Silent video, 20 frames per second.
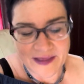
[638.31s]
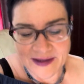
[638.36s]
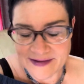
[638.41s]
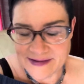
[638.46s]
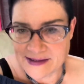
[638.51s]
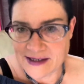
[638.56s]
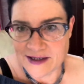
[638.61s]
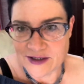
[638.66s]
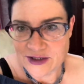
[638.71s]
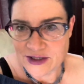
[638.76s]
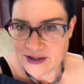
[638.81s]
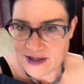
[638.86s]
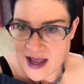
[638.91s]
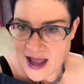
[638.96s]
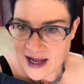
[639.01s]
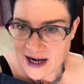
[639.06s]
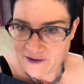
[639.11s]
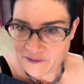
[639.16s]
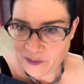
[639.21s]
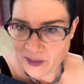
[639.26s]
Maybe things that I
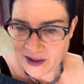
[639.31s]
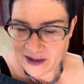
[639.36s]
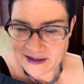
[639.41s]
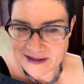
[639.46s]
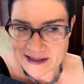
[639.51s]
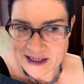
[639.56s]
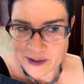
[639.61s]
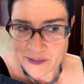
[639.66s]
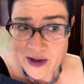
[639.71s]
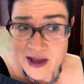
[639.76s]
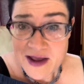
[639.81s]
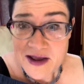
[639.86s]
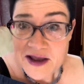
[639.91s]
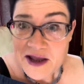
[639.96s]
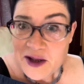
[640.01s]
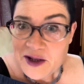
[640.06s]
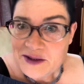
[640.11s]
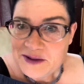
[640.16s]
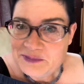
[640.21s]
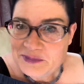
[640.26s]
should not have picked
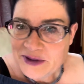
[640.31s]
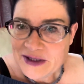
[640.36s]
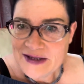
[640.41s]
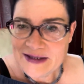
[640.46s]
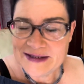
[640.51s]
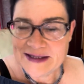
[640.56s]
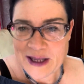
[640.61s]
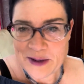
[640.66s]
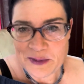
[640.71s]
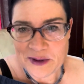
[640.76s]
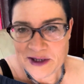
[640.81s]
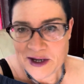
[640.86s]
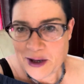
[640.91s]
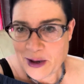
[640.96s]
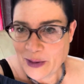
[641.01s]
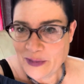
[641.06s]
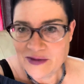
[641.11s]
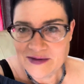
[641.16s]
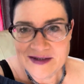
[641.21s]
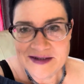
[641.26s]
up. Please let
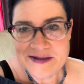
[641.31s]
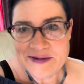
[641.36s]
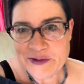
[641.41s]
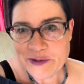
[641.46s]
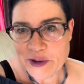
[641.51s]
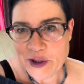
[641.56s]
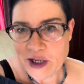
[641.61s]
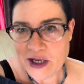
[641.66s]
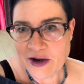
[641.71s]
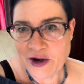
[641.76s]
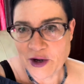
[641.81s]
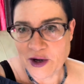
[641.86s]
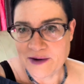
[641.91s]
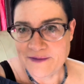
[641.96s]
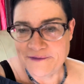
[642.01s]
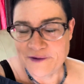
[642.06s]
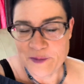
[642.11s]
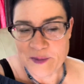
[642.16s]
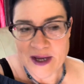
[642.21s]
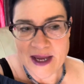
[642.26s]
me know. This is
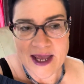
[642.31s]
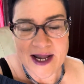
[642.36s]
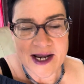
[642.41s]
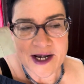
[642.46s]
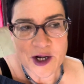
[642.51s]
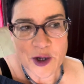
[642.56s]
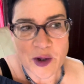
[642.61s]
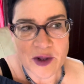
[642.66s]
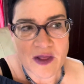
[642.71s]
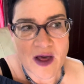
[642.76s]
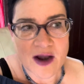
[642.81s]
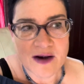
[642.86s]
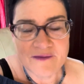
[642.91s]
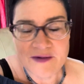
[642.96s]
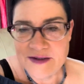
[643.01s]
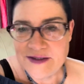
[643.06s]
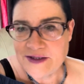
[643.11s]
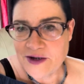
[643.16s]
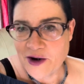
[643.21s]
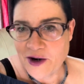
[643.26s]
learning curve for me. And I know a
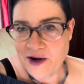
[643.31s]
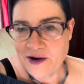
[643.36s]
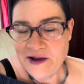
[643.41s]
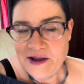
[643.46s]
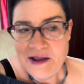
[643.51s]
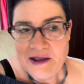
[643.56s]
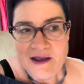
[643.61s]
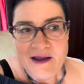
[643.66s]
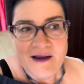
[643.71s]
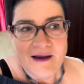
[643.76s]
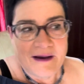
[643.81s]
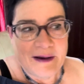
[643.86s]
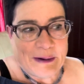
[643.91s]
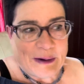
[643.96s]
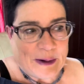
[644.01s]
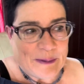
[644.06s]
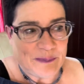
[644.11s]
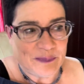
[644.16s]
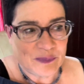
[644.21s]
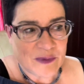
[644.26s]
lot of us are
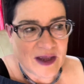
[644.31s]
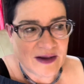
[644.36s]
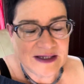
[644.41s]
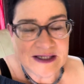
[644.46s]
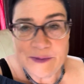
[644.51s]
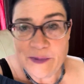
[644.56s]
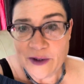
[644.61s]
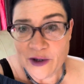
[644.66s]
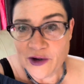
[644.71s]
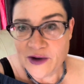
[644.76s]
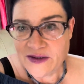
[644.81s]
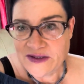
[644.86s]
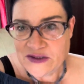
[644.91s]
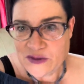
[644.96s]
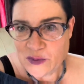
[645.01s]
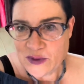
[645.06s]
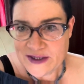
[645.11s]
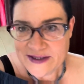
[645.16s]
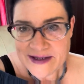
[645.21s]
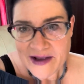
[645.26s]
um,
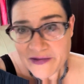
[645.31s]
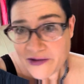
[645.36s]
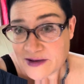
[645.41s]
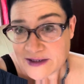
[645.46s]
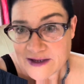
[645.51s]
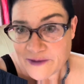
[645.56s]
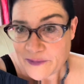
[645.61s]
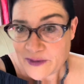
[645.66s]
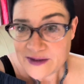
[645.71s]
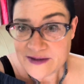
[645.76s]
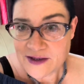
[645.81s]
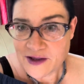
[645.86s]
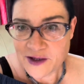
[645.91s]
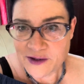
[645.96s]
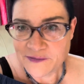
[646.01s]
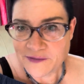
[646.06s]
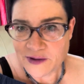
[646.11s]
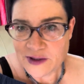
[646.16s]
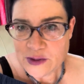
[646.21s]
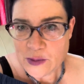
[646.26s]
experienced resellers. I've
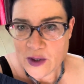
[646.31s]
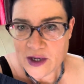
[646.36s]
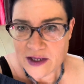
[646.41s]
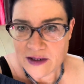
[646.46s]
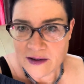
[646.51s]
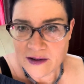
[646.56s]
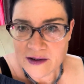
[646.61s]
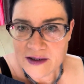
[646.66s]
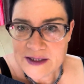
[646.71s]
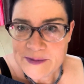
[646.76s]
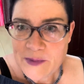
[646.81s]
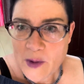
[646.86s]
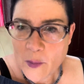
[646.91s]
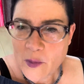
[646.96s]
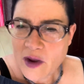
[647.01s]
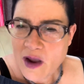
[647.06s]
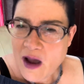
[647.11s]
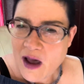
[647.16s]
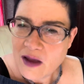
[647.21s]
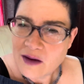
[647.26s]
been selling for 20
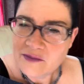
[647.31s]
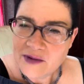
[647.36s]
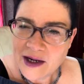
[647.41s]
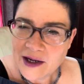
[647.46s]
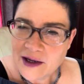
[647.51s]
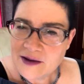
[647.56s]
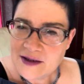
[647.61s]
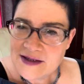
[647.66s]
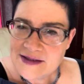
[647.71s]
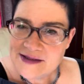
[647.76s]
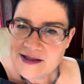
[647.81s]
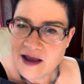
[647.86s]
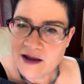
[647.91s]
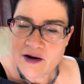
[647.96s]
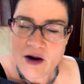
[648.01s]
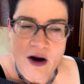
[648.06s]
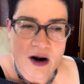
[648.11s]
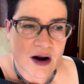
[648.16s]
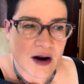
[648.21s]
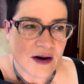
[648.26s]
years, but we all have
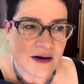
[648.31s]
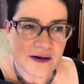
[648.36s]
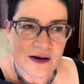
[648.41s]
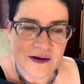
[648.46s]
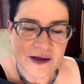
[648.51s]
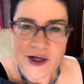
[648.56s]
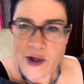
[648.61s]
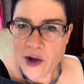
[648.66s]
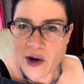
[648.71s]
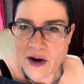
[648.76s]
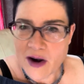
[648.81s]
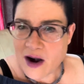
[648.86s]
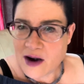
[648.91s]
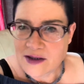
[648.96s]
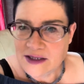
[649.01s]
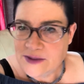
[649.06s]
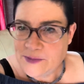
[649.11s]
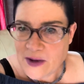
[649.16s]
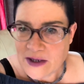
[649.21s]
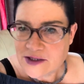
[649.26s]
areas that aren't, you know,
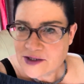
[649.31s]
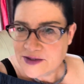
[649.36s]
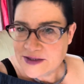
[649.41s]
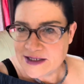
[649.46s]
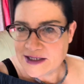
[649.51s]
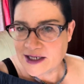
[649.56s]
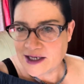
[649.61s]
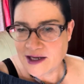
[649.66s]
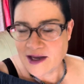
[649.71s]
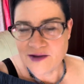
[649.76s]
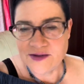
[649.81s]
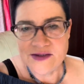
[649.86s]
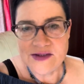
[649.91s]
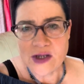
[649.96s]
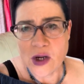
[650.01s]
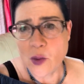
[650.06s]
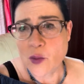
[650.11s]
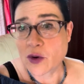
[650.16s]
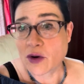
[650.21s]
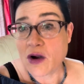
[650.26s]
our specialty.
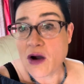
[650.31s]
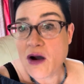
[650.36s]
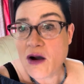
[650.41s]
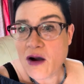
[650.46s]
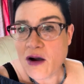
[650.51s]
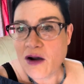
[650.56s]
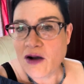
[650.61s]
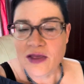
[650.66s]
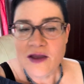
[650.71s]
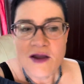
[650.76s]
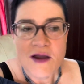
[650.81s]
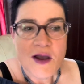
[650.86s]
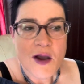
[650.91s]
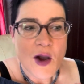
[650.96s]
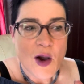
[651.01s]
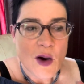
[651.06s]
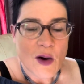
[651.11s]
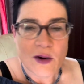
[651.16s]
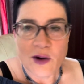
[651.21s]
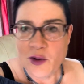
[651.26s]
And so we're
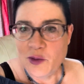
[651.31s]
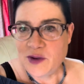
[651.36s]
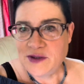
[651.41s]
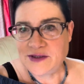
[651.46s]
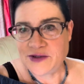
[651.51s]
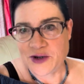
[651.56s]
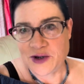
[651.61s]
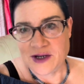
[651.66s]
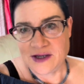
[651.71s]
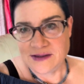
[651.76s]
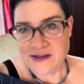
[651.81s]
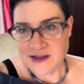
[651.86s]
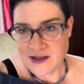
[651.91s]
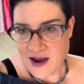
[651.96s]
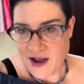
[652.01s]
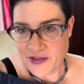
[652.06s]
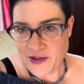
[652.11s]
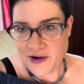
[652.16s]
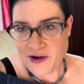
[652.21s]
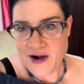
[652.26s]
all always
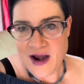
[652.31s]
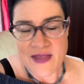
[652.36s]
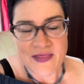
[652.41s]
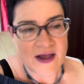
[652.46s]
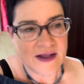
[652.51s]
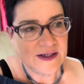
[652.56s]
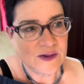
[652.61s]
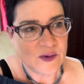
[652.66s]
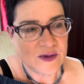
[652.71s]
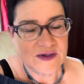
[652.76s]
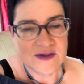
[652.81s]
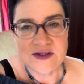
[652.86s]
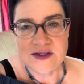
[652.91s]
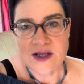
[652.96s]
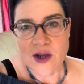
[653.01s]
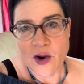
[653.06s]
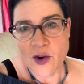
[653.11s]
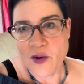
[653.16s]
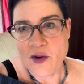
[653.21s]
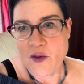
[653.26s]
learning together. And that's
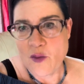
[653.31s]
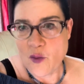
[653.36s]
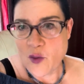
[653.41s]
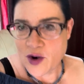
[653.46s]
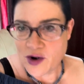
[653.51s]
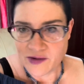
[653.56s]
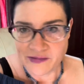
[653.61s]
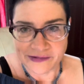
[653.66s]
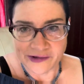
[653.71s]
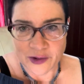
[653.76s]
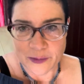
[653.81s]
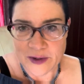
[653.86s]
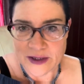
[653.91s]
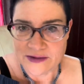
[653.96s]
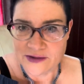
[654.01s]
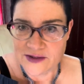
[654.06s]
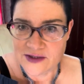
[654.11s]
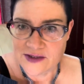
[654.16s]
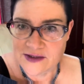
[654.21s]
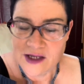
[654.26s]
what's so
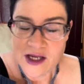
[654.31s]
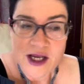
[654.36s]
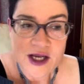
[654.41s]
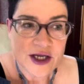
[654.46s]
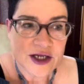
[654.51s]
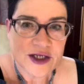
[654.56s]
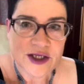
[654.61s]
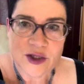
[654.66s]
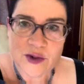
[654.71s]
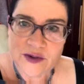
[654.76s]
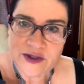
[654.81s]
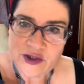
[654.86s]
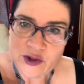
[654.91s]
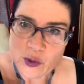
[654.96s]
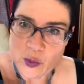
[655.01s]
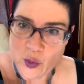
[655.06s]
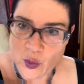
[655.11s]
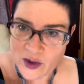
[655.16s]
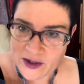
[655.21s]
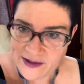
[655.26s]
wonderful about this
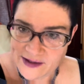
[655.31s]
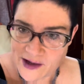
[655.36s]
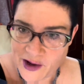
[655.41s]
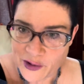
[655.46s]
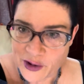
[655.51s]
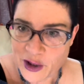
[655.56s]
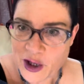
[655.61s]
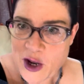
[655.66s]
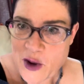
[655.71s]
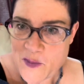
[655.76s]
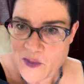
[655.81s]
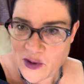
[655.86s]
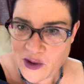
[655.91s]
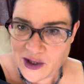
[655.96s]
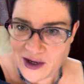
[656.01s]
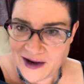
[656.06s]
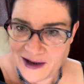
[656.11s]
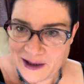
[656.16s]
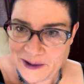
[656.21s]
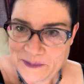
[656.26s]
YouTube reseller
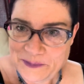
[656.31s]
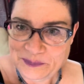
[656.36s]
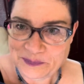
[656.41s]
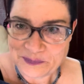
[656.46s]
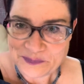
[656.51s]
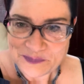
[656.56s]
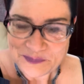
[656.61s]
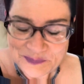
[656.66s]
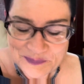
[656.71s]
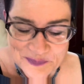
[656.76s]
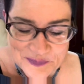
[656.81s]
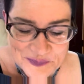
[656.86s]
community.